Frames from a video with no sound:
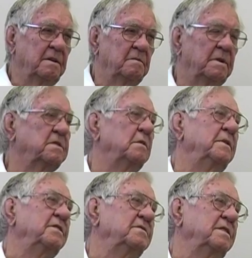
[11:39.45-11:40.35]
and we
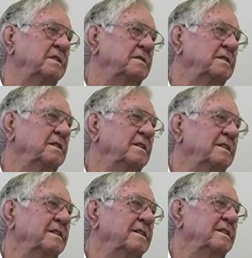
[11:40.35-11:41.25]
commissioned it.
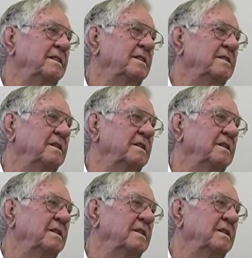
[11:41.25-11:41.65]
Oh.